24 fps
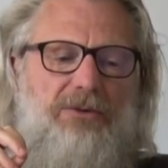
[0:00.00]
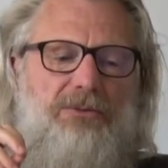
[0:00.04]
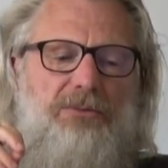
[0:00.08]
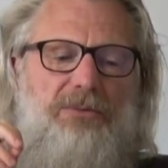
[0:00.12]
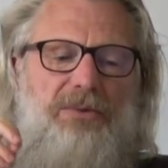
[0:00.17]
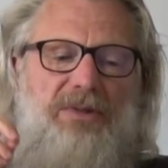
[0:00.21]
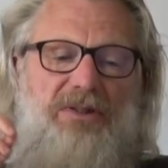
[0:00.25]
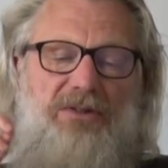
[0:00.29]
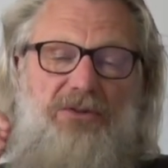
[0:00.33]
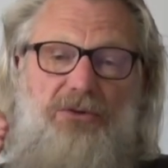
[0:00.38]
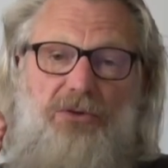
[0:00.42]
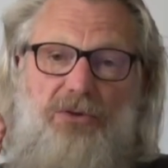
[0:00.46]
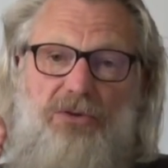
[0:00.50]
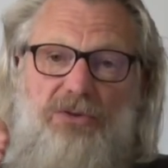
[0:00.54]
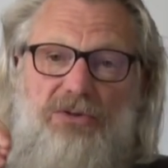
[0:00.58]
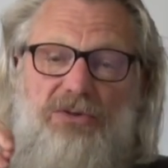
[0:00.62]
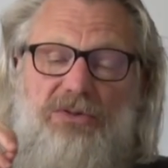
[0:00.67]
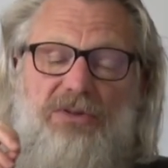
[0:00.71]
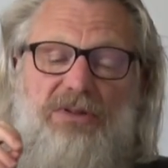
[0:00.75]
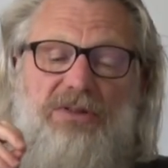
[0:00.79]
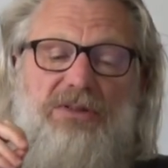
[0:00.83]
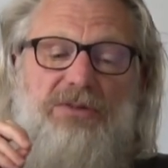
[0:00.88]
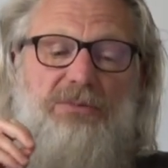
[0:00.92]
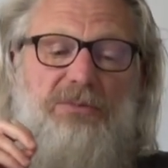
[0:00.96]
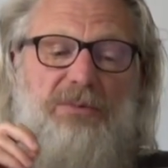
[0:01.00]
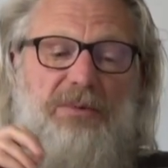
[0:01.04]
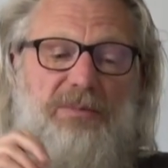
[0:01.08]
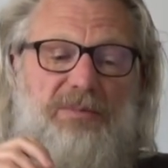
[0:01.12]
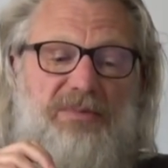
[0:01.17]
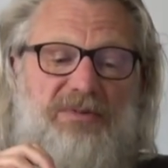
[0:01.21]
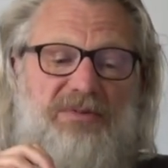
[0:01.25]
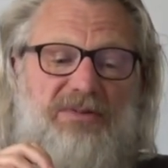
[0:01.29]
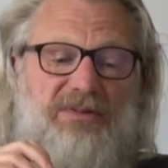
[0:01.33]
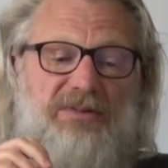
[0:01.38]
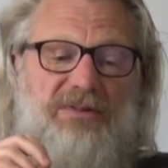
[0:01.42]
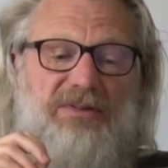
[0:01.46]
reductionist
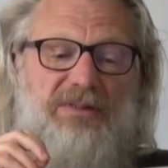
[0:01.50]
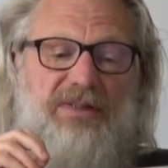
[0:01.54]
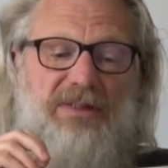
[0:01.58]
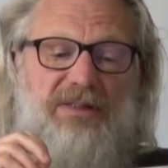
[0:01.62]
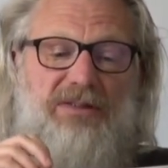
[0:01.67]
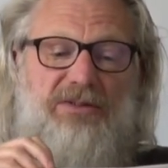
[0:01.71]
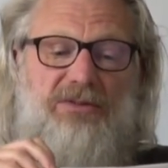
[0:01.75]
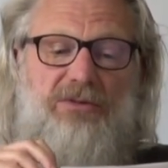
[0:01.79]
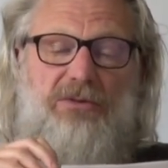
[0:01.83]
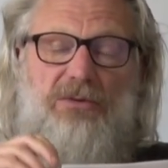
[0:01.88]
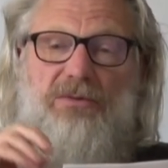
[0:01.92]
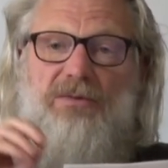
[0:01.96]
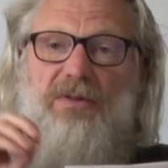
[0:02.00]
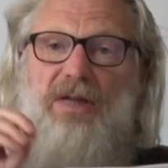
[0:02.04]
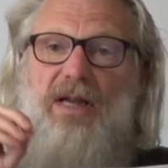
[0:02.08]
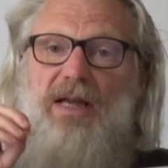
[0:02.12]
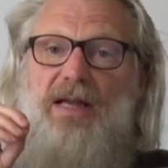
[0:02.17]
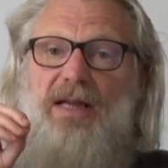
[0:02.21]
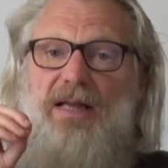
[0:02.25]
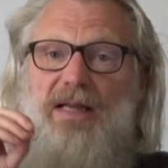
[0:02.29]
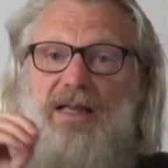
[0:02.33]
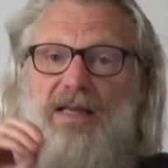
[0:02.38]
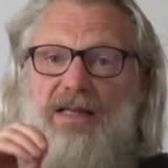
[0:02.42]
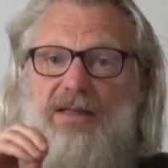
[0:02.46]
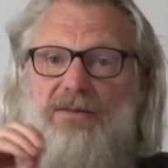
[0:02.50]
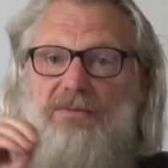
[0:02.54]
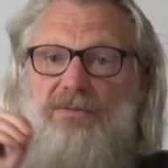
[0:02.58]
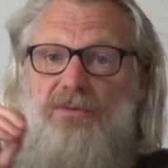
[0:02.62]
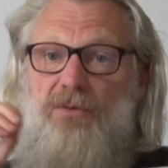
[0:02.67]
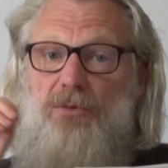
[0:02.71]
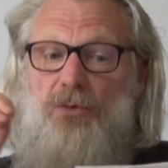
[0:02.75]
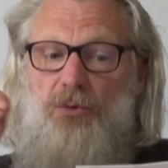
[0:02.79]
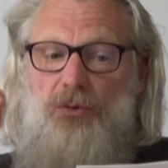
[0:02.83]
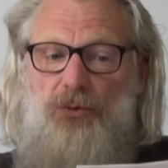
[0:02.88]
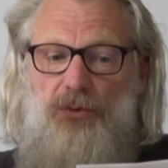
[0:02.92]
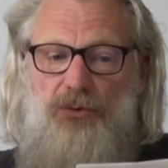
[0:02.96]
representation of
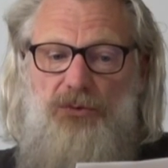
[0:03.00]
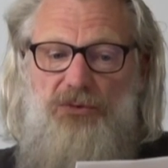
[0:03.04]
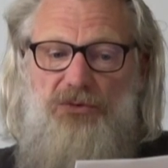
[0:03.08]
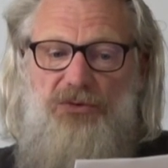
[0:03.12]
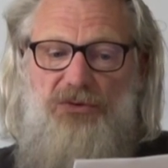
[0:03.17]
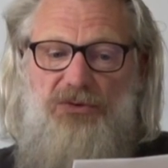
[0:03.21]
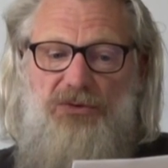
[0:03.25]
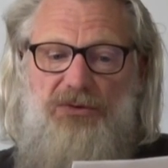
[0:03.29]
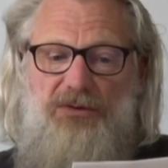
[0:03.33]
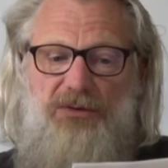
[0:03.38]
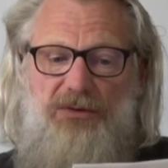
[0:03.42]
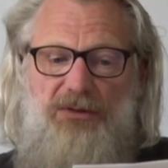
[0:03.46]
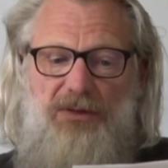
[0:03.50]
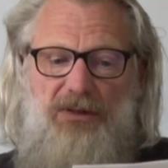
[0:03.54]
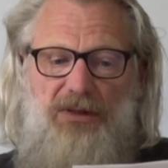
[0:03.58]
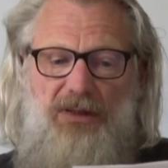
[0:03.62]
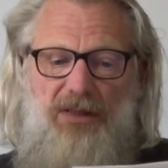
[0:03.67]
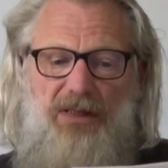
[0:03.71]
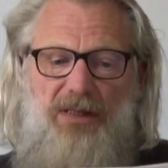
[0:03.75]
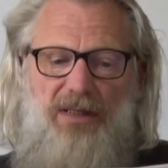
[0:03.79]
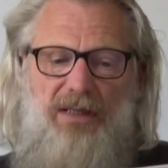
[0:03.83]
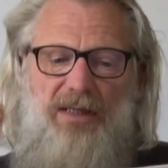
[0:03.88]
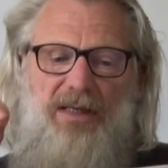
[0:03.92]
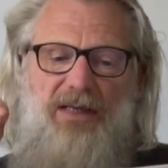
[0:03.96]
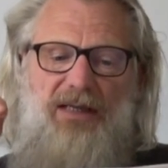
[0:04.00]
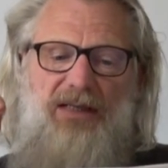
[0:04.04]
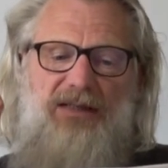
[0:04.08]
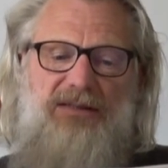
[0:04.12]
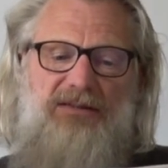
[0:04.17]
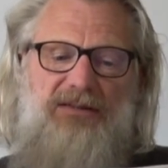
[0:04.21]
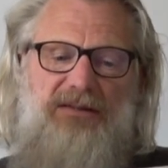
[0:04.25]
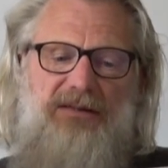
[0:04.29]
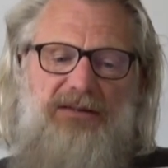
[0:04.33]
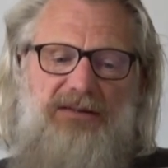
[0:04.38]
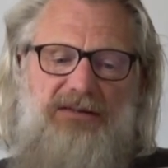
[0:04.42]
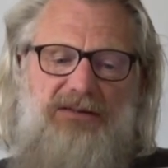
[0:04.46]
evolution
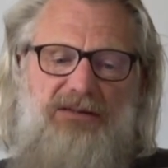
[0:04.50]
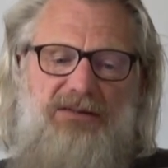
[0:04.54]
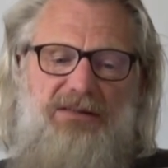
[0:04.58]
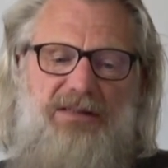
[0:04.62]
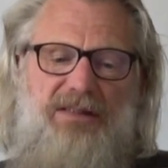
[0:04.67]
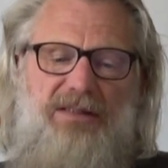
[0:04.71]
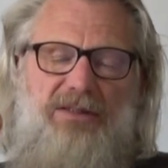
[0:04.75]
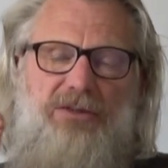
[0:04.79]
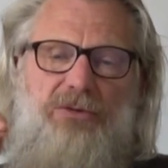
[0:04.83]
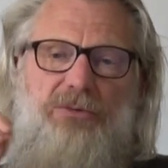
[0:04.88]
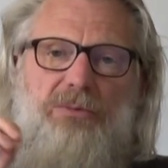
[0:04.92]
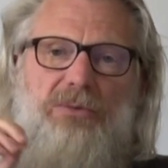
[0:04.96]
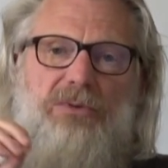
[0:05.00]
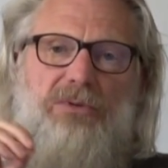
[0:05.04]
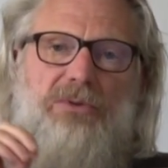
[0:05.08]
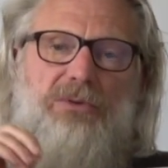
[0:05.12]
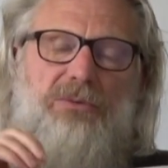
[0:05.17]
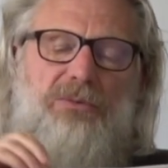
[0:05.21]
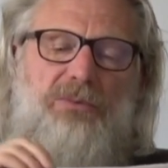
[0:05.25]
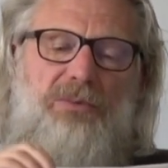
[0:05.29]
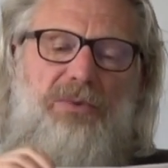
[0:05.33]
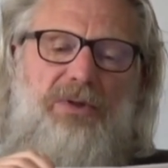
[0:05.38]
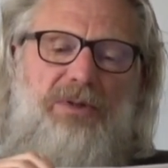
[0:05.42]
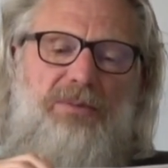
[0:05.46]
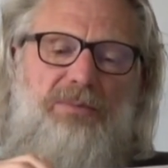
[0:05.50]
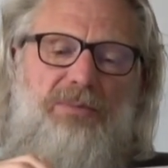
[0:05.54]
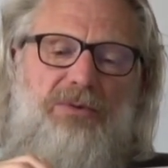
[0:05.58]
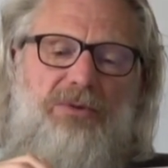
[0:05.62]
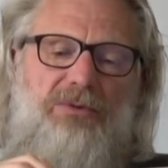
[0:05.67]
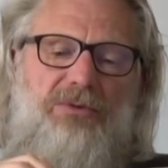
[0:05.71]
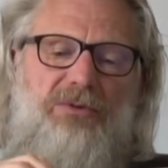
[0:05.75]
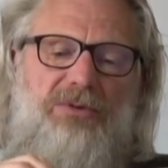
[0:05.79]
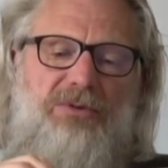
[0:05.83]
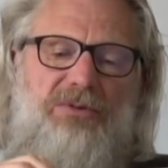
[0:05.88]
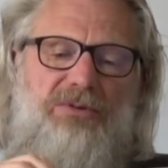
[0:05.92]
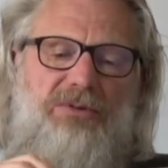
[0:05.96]
as sexual
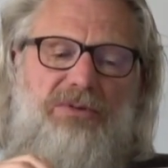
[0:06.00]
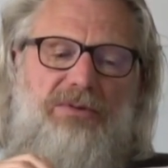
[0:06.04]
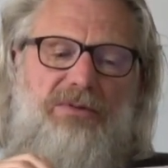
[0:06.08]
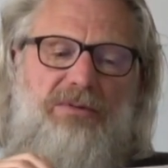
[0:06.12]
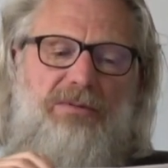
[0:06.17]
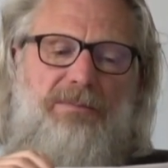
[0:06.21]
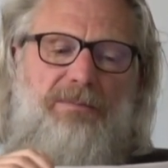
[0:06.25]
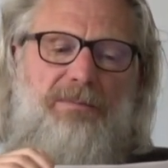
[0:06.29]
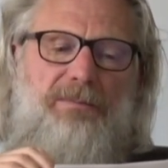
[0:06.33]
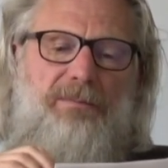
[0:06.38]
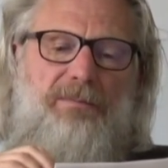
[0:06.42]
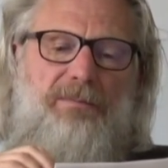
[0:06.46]
reproduction